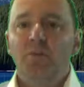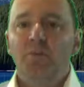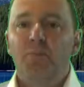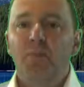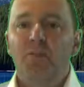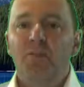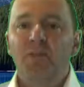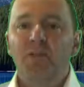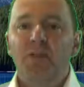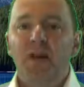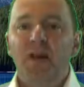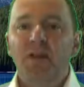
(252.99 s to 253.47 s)

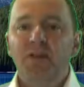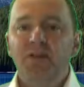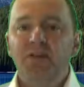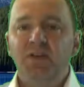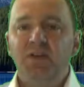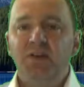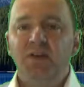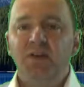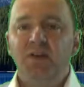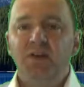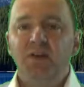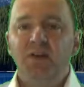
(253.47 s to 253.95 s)

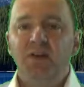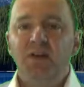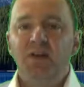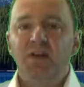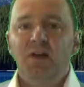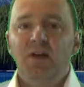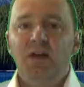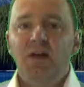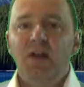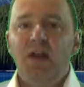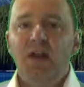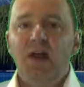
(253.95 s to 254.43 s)
prevented.
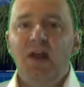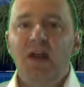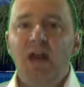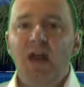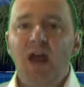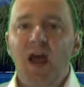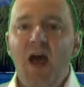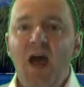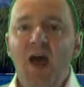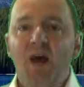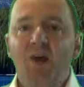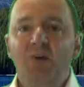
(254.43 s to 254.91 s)
And
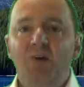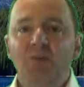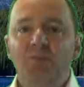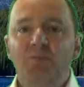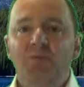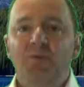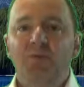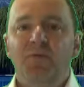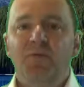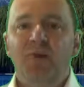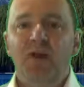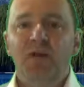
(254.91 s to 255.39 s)
how do you
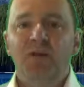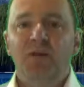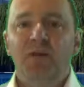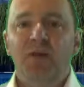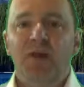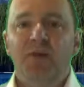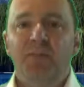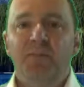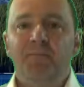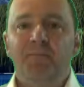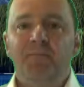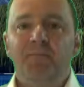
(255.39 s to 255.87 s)
prevent
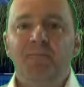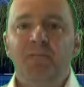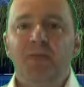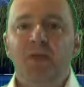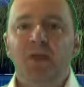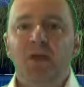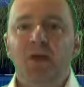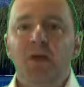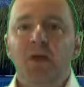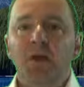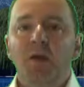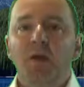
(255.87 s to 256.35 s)
them?
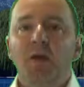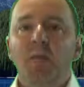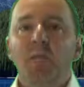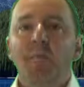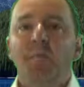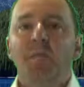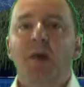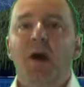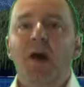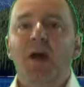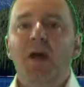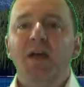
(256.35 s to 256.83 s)

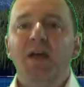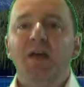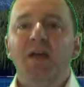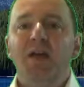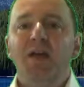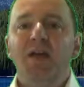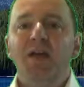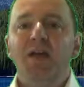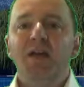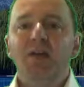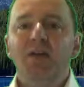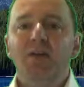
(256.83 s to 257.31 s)
By
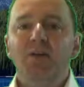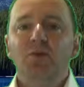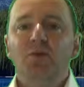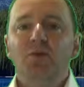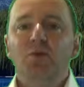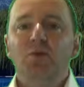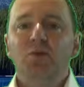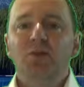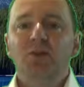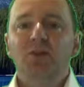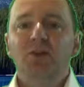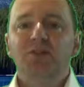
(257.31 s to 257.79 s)

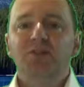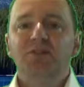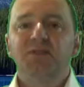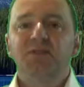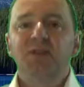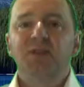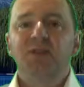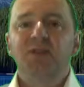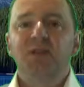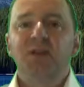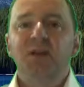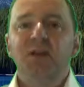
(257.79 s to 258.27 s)

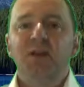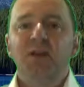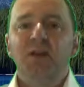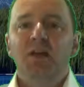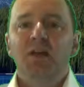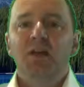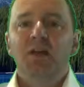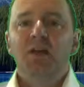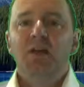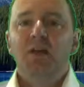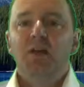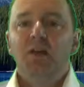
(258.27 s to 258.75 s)
increasing
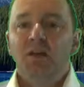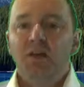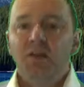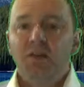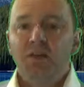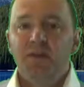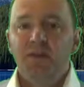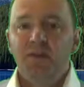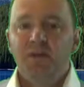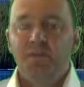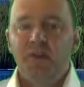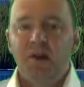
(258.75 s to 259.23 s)

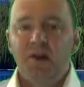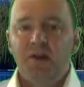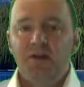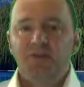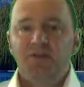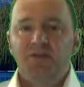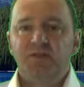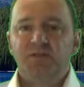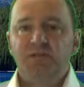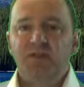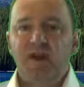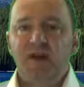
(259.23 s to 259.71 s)
the amount
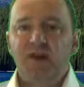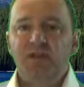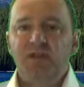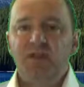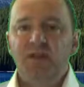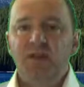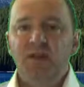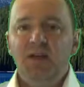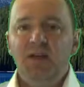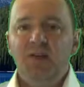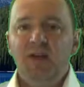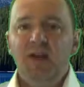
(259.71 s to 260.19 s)
of
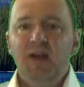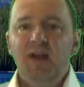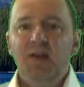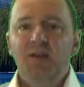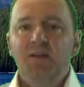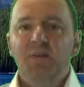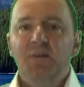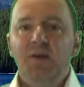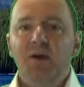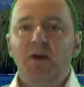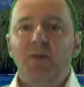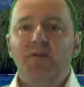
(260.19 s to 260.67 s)
spending and
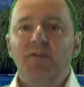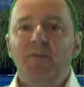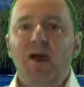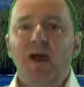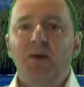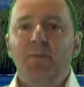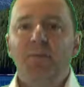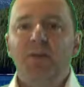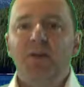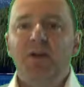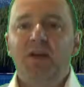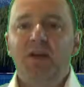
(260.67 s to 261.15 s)
the amount of
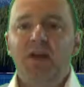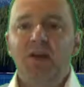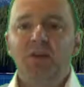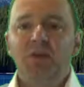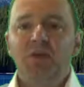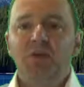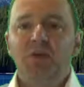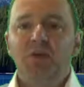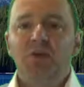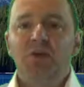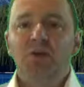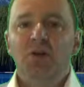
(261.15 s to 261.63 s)

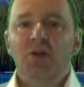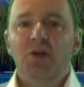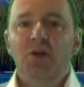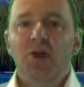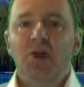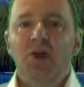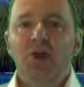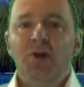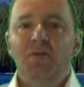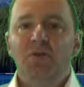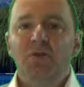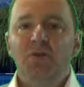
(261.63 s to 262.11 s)
application
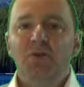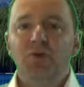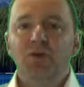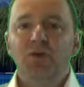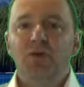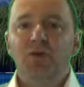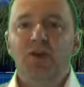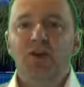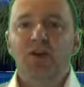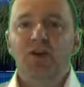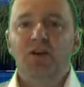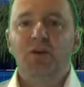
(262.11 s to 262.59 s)
of new
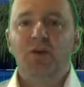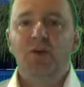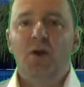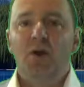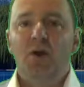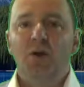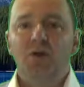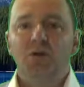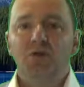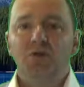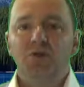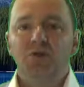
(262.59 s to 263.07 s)

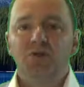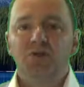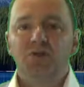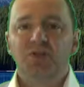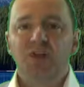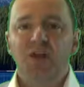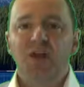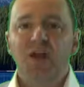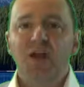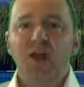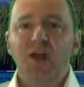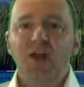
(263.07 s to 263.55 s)

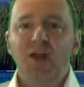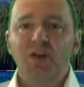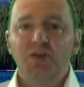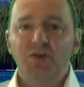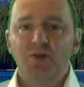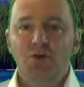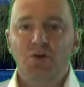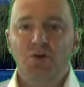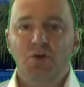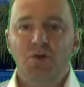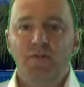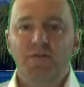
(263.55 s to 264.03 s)
technologies
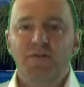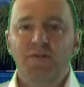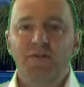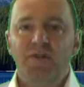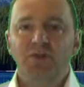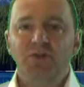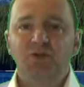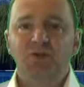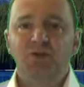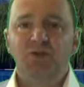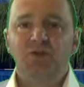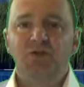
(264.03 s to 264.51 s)
and new
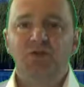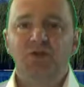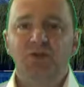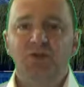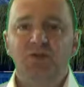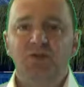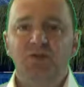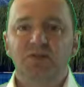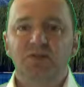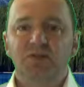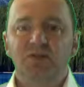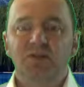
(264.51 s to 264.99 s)

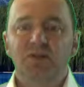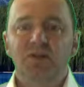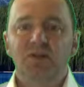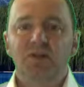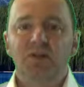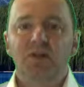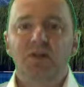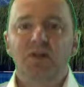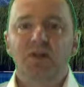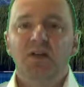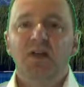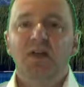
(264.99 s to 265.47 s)
efficiencies.
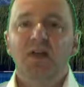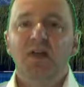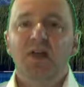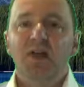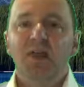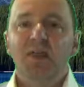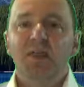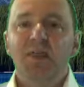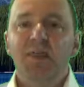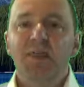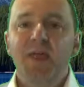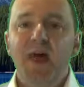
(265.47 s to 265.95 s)

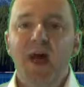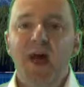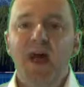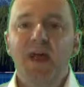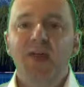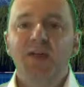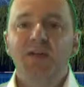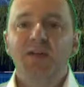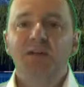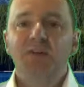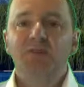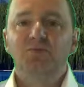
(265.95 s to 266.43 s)

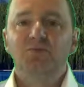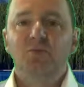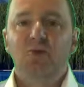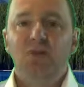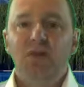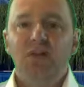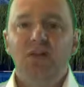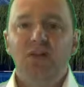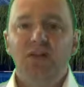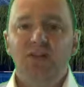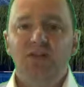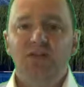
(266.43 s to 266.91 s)
That is
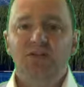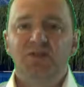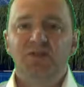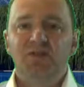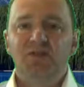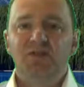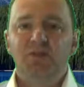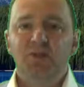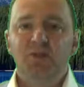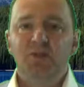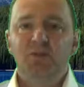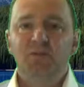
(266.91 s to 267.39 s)
what needs
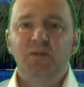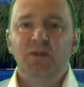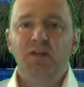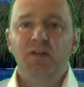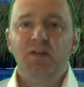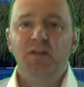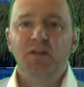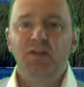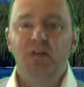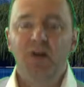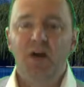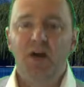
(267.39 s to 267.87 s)
to be
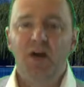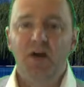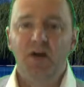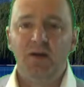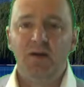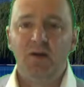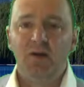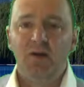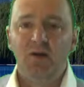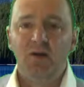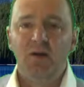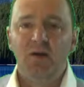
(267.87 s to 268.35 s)

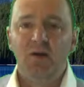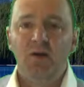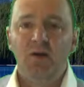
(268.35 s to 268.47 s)
done.